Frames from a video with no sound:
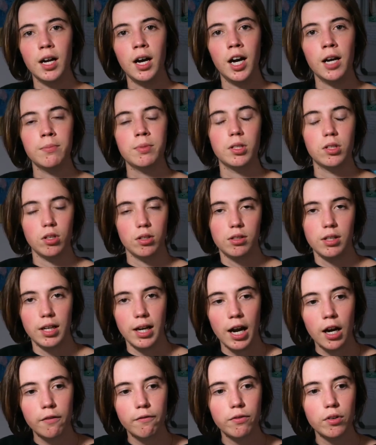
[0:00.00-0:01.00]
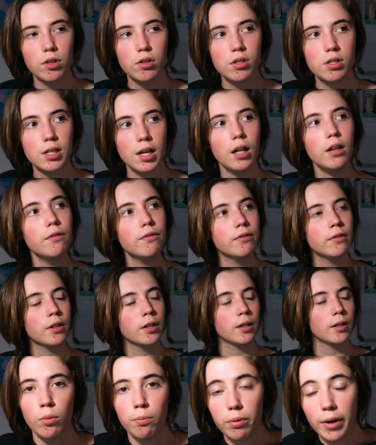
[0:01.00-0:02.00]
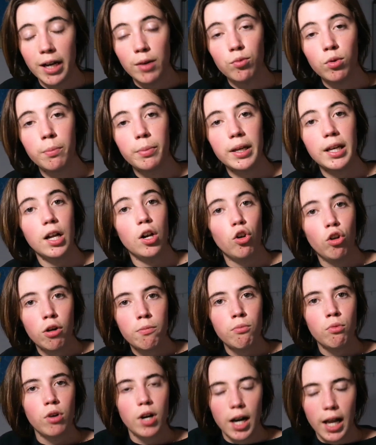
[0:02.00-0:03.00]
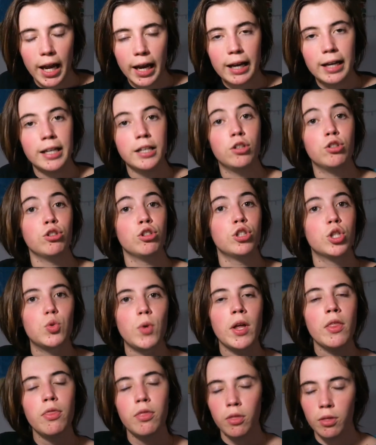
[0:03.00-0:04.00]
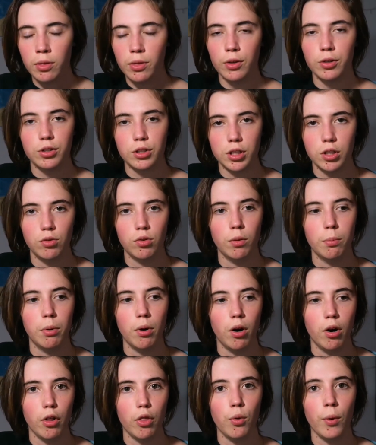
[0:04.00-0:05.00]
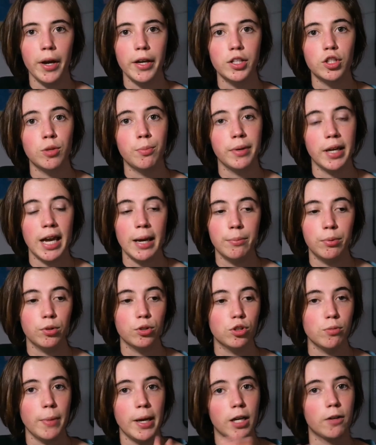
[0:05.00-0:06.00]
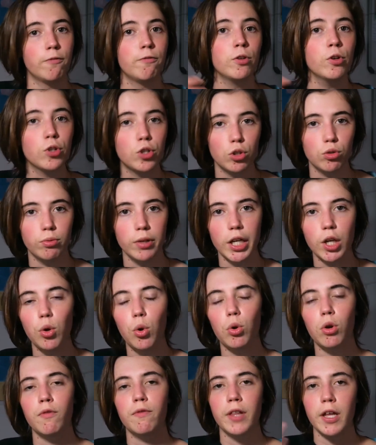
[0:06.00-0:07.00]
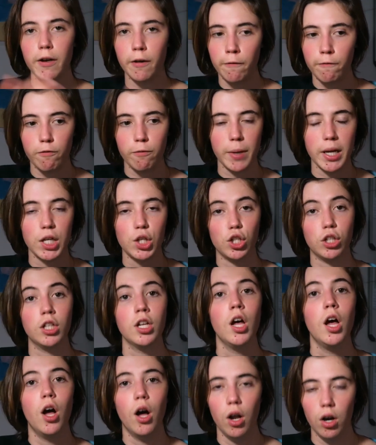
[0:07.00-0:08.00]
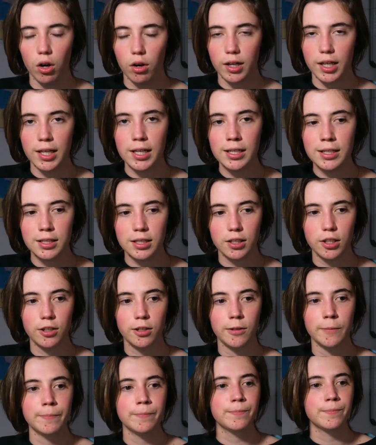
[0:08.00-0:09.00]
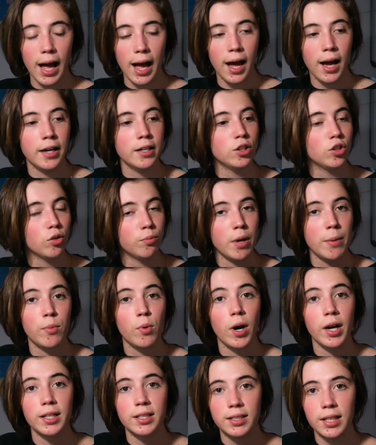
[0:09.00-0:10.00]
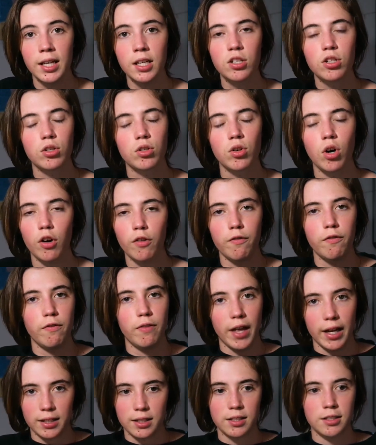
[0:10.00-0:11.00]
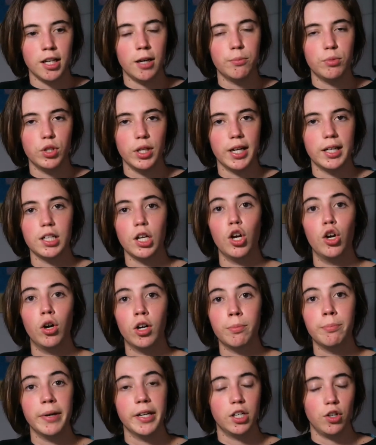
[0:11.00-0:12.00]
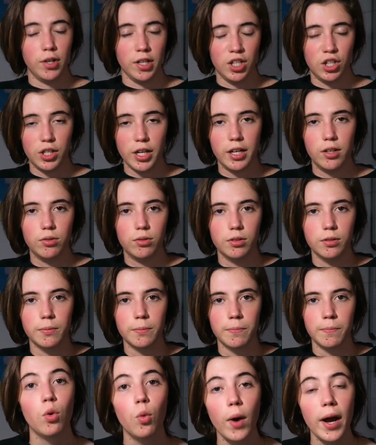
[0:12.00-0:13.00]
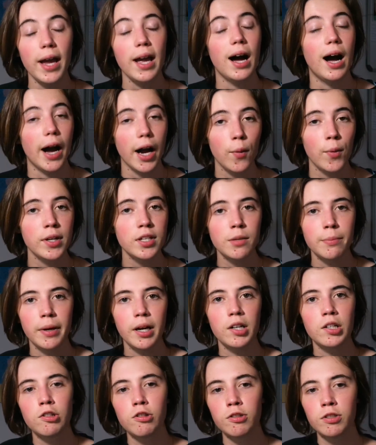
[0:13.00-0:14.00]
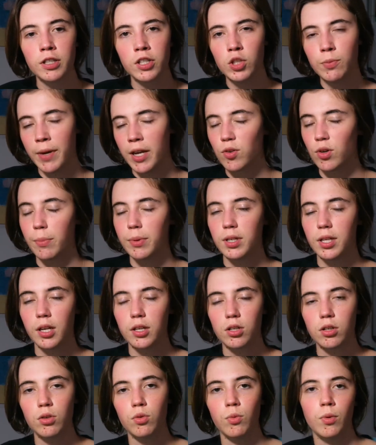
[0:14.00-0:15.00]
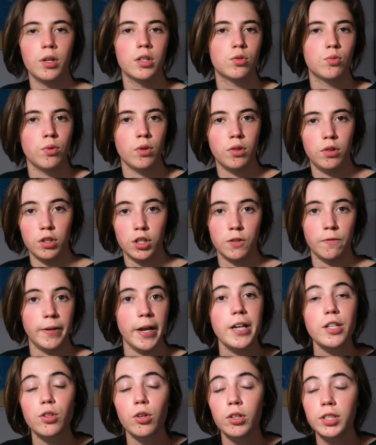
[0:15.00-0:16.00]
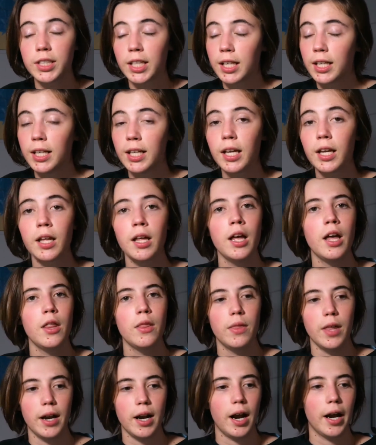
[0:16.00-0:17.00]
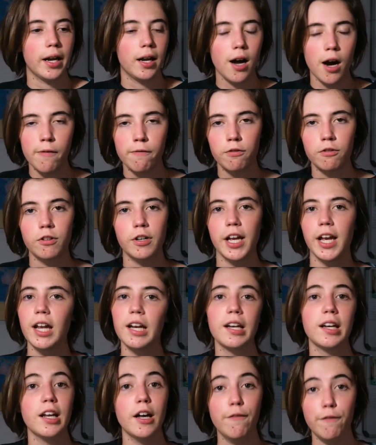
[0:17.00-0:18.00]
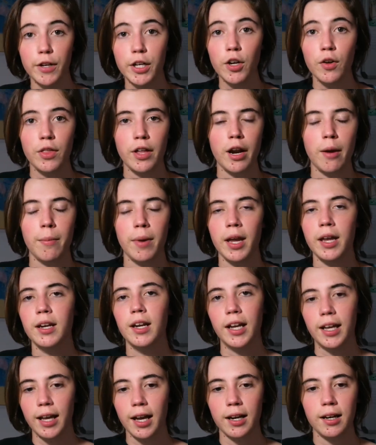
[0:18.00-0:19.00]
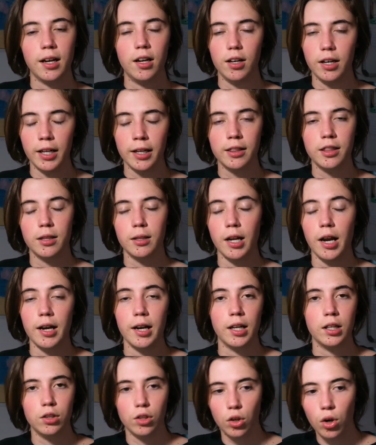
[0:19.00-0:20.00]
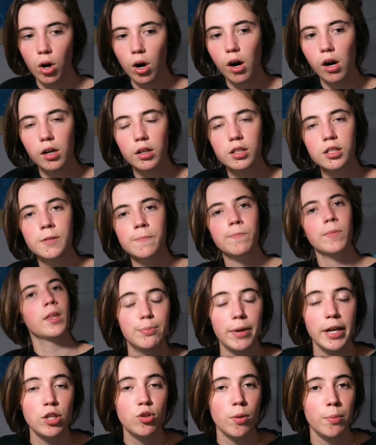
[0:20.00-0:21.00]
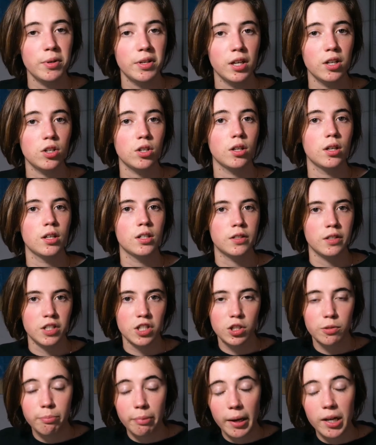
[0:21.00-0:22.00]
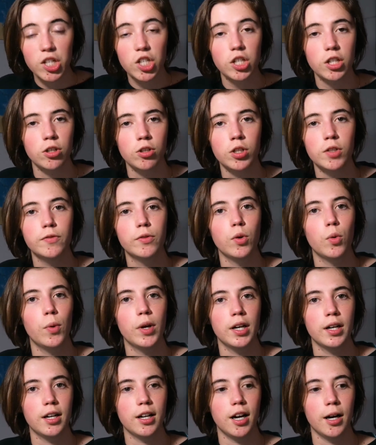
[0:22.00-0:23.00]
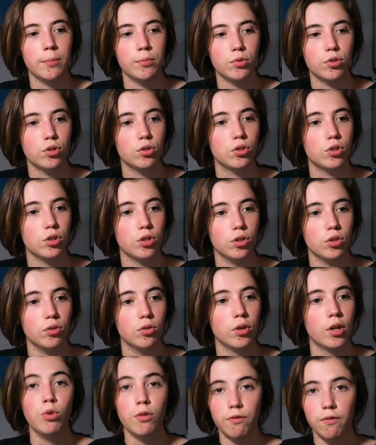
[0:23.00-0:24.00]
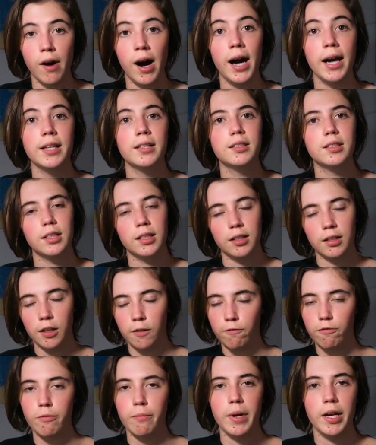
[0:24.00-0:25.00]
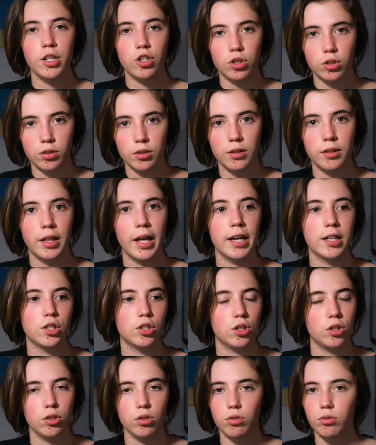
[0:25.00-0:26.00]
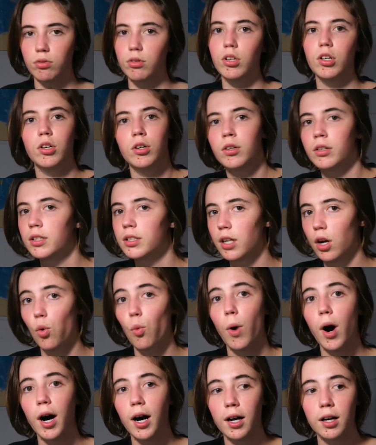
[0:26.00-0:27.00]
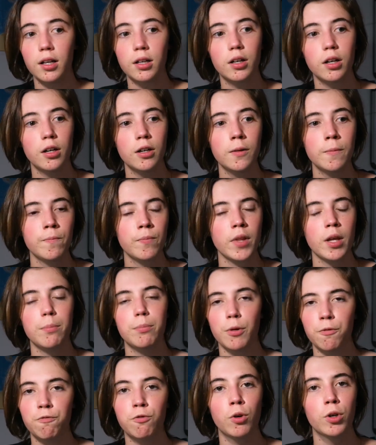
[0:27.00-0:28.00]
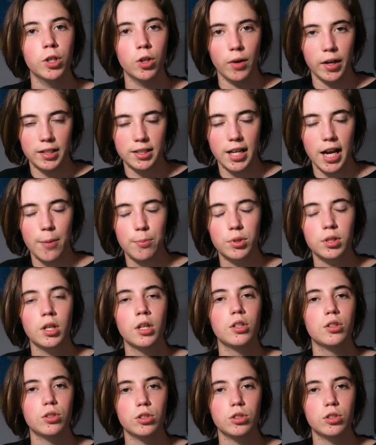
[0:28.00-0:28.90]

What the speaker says: times you set out for yourself, your brain will be a lot more likely to strengthen those neural pathways to be able to make future recall of that information a lot easier, and your memorization of that subject a lot better in general. The way I went about using spaced repetition was with this flashcard technique that I covered in a video that I made. Again, I'll link that in the cards. Spaced repetition is especially useful when it comes to revising information that you learned a while ago before your exams.